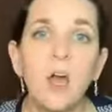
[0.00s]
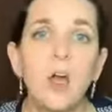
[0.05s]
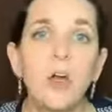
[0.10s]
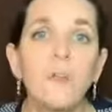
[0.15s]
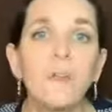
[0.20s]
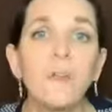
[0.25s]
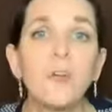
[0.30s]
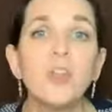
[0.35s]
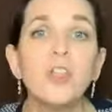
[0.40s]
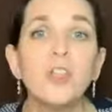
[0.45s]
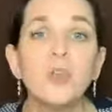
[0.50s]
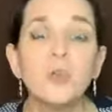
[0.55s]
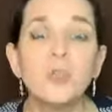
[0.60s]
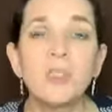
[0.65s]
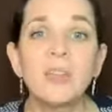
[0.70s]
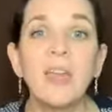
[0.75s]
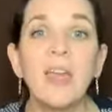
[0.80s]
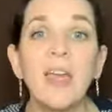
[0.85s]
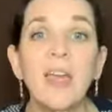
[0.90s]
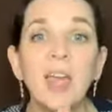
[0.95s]
are for you
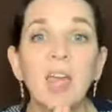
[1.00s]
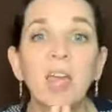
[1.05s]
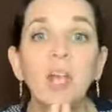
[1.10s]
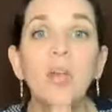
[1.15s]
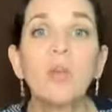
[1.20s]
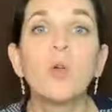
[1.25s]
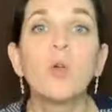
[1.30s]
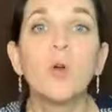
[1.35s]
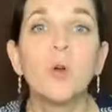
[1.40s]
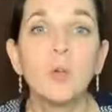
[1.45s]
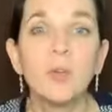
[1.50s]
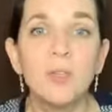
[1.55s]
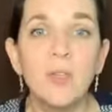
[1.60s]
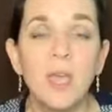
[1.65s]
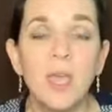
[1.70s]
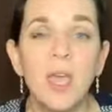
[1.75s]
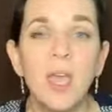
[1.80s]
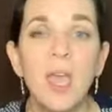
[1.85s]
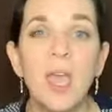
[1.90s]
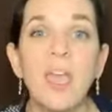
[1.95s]
to herald
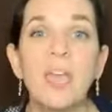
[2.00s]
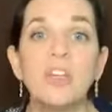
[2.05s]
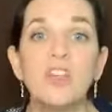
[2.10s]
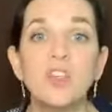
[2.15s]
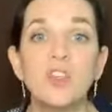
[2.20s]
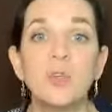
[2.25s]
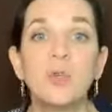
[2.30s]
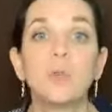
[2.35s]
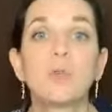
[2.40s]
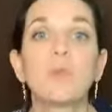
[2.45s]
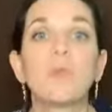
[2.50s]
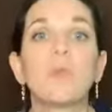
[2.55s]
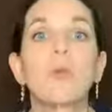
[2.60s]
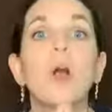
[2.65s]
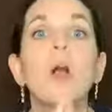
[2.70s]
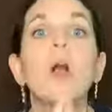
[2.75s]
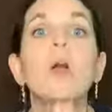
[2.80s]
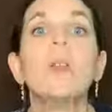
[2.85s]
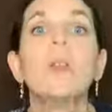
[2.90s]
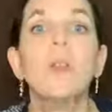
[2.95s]
and to
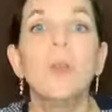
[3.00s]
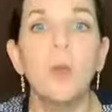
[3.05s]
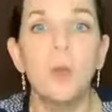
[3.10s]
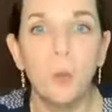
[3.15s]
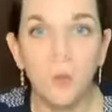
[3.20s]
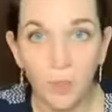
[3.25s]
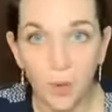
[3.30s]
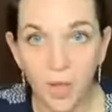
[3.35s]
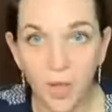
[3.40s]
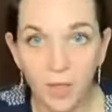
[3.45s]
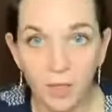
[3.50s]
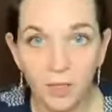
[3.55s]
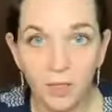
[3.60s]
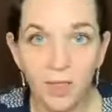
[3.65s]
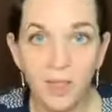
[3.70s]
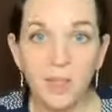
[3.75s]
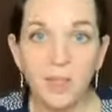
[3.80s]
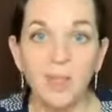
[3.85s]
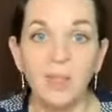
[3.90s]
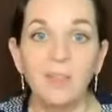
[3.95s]
run
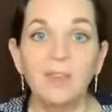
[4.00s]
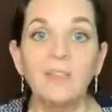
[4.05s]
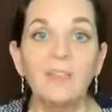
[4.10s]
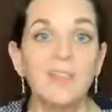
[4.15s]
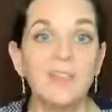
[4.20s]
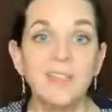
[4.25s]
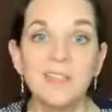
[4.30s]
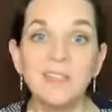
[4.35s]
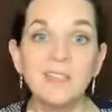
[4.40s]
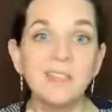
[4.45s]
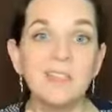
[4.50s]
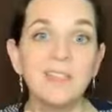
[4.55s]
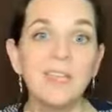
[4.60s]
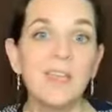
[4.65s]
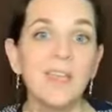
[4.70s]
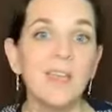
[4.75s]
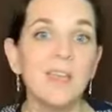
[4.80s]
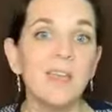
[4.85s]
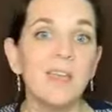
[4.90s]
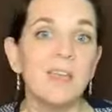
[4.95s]
with. It didn't
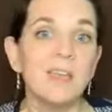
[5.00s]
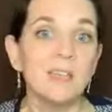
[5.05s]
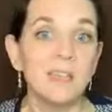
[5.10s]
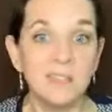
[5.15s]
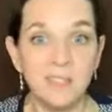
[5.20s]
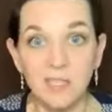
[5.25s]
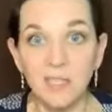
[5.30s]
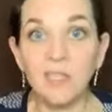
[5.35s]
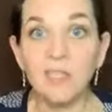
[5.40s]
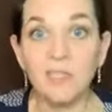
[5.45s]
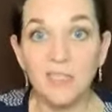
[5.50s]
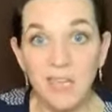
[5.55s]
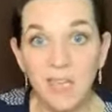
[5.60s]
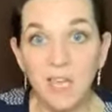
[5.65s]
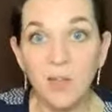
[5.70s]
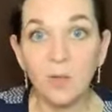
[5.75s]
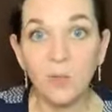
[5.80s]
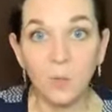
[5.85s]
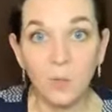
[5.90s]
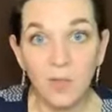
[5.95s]
say sit
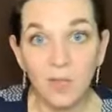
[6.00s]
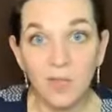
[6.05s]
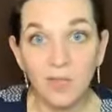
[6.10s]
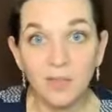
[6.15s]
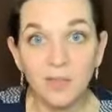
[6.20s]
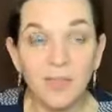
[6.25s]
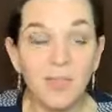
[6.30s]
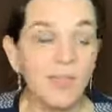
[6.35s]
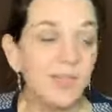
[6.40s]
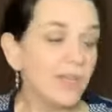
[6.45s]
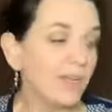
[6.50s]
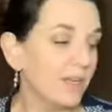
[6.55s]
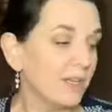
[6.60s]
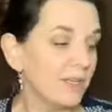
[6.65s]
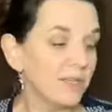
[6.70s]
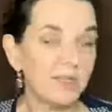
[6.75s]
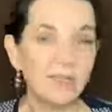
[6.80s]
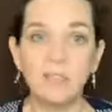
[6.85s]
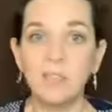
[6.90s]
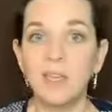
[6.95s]
down with. It
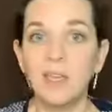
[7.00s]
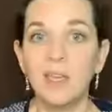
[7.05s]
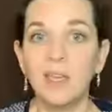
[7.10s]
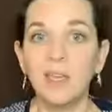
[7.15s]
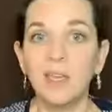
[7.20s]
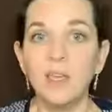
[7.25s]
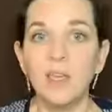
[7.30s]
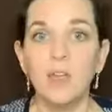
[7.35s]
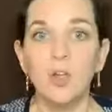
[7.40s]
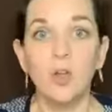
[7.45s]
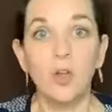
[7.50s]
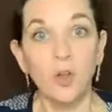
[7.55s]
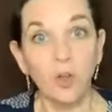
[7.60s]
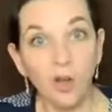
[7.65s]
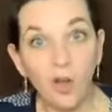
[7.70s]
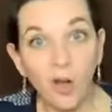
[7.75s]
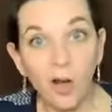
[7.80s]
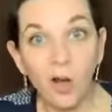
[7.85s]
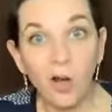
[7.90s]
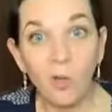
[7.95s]
didn't say
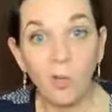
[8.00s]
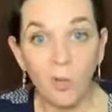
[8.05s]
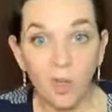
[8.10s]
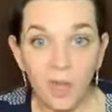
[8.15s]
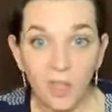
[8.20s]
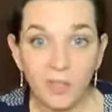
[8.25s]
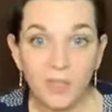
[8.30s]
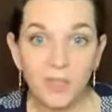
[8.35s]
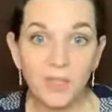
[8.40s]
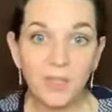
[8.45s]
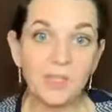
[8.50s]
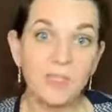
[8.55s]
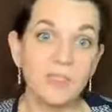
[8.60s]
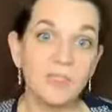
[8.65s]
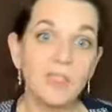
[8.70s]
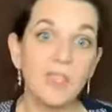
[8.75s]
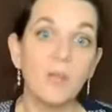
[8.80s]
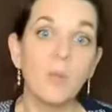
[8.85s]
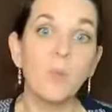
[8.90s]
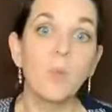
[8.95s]
crawl with. It didn't
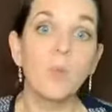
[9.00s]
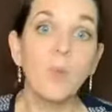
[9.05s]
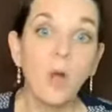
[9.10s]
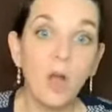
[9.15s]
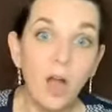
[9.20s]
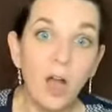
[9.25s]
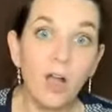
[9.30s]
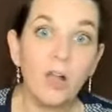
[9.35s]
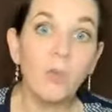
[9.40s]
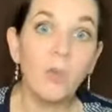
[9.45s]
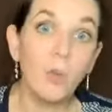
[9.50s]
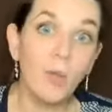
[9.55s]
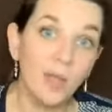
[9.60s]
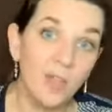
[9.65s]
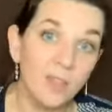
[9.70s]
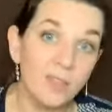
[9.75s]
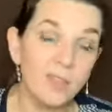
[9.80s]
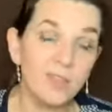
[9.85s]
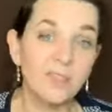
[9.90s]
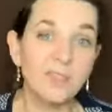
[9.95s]
say walk
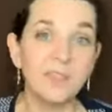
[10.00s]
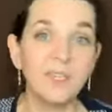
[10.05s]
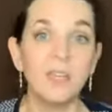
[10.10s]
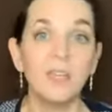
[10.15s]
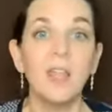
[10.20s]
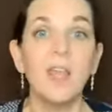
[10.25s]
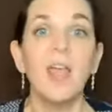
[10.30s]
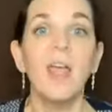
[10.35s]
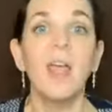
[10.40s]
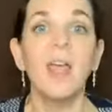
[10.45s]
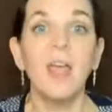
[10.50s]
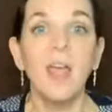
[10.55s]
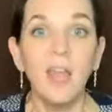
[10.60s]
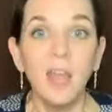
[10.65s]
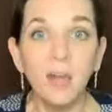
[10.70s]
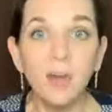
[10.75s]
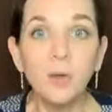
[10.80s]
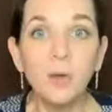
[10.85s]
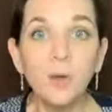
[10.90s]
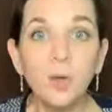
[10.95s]
with. It said
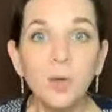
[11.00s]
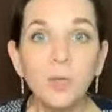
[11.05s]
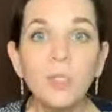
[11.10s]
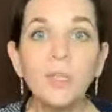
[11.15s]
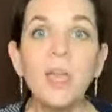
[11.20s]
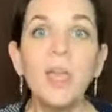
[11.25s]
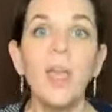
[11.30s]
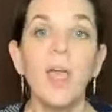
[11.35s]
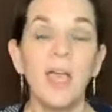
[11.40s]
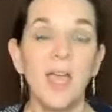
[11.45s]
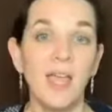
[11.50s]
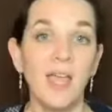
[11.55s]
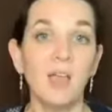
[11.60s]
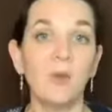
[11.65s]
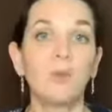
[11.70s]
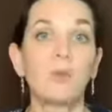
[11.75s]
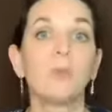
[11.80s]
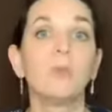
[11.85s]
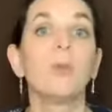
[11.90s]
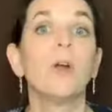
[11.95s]
herald
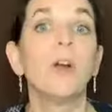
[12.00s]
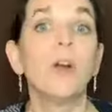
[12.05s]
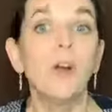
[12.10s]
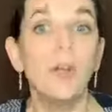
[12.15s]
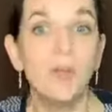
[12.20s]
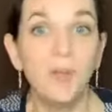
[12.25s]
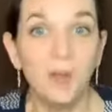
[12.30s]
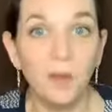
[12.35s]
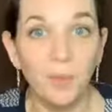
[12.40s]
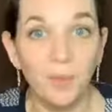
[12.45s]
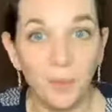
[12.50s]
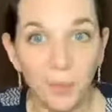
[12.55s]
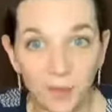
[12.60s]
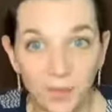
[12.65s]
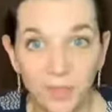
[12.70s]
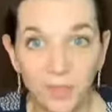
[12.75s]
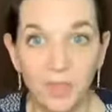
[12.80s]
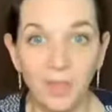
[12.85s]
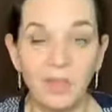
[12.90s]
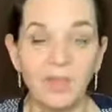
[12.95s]
and run
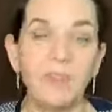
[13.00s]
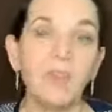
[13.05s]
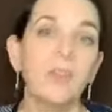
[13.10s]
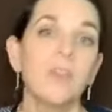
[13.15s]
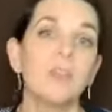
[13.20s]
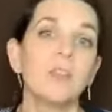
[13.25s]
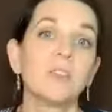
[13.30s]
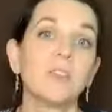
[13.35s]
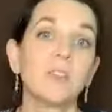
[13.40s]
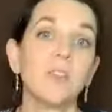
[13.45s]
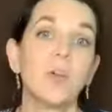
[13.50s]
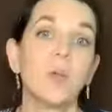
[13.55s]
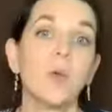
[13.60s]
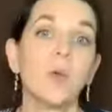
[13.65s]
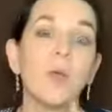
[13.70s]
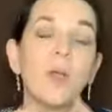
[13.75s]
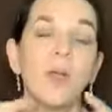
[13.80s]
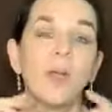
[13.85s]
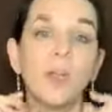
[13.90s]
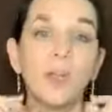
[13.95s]
with it.
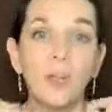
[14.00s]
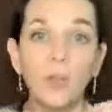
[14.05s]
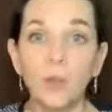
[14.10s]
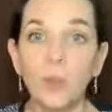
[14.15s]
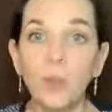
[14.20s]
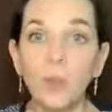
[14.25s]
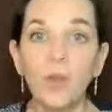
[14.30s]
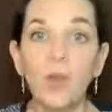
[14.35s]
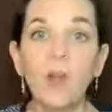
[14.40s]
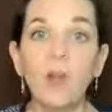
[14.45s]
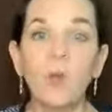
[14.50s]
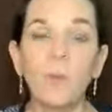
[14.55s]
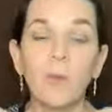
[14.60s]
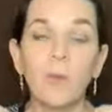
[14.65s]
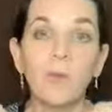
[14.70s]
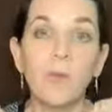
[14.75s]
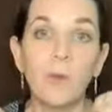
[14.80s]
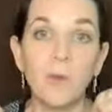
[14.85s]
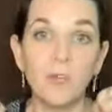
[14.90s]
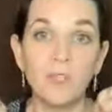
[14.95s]
So here we are.
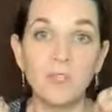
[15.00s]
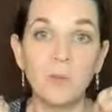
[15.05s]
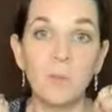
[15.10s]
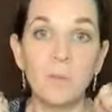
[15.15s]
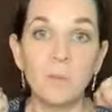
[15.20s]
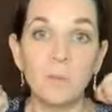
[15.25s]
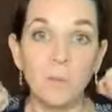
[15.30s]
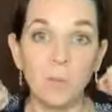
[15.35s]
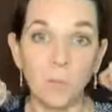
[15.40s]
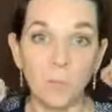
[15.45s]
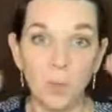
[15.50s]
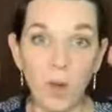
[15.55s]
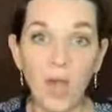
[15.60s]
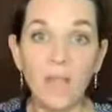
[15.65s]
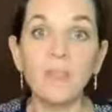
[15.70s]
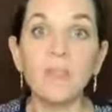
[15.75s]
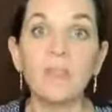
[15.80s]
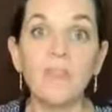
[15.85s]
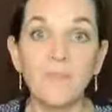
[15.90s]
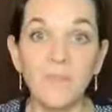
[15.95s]
We're going to
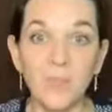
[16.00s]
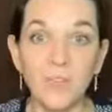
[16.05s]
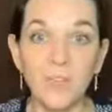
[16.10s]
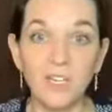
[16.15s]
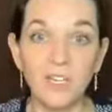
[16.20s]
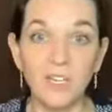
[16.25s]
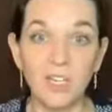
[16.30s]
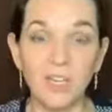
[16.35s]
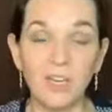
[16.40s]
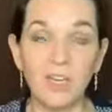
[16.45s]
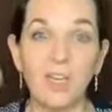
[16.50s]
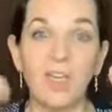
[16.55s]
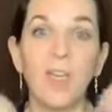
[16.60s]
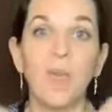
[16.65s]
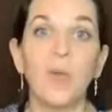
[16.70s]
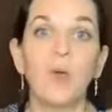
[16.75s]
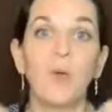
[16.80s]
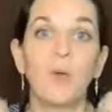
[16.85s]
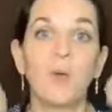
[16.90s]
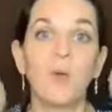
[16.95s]
write the vision,
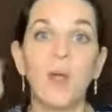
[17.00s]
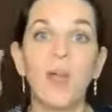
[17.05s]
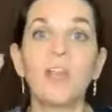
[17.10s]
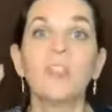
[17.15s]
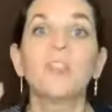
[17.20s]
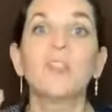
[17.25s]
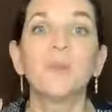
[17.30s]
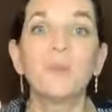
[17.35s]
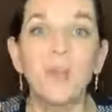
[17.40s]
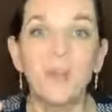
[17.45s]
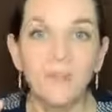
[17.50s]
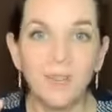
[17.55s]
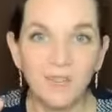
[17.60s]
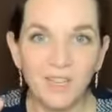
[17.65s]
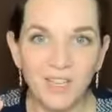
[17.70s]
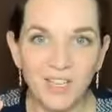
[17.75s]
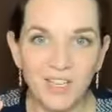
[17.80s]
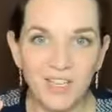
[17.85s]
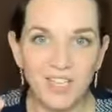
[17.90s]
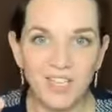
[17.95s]
write the
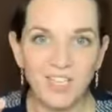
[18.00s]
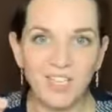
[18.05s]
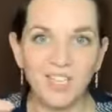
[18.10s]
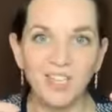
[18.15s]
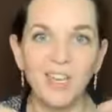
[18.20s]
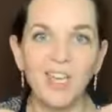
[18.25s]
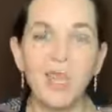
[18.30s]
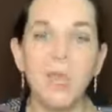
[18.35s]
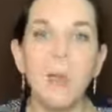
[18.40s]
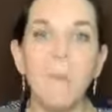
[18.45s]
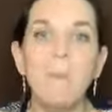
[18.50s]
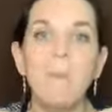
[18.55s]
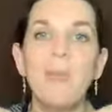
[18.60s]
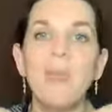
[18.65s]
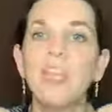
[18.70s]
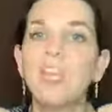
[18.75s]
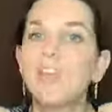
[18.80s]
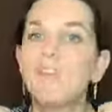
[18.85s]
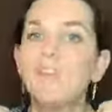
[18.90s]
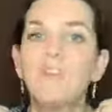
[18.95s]
revelation,
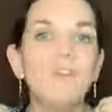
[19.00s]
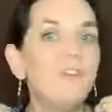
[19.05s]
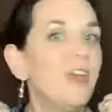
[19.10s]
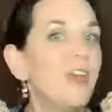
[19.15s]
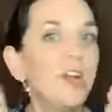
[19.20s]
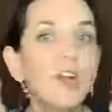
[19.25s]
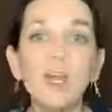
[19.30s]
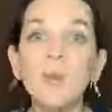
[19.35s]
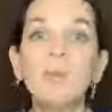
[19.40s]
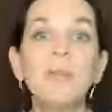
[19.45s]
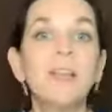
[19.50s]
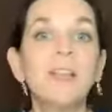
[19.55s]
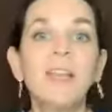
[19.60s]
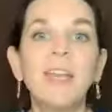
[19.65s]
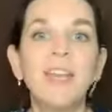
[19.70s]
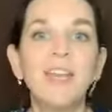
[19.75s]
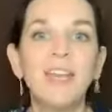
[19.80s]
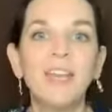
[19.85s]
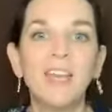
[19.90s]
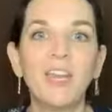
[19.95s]
make it very
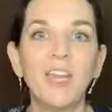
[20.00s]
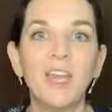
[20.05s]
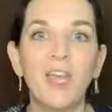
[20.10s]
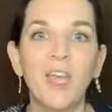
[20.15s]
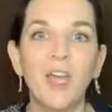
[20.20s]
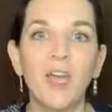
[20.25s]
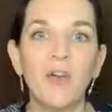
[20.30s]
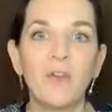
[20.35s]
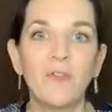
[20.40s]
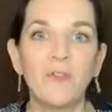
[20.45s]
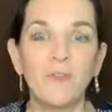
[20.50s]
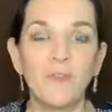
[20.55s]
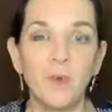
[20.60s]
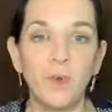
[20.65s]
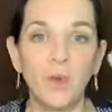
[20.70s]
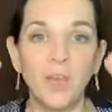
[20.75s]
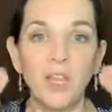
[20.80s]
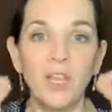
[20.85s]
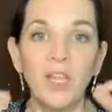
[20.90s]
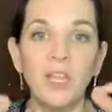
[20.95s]
plain,
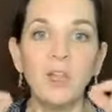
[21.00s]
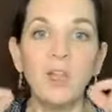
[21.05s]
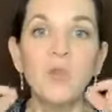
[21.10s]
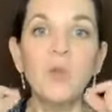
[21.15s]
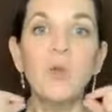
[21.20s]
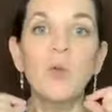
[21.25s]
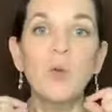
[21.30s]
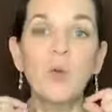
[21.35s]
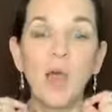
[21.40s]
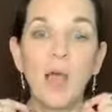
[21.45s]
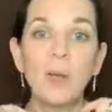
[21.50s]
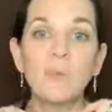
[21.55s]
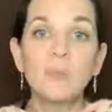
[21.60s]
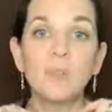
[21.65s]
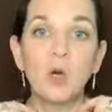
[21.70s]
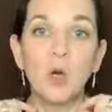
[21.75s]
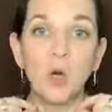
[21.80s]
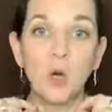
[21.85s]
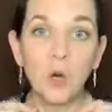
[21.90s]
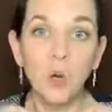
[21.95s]
for he who
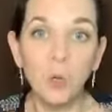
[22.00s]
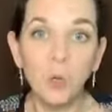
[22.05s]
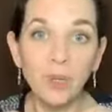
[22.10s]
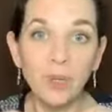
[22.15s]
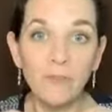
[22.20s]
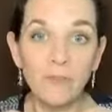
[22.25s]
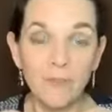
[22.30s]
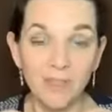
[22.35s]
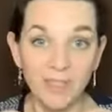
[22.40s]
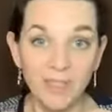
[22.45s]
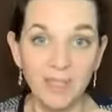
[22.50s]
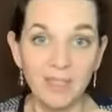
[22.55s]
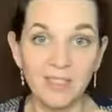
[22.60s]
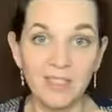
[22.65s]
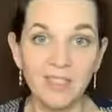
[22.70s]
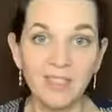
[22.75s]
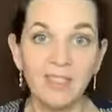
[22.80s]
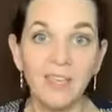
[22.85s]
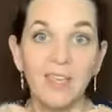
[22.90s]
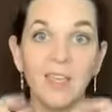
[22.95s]
grabs a hold of
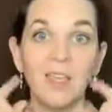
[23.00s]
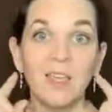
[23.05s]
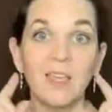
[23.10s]
it,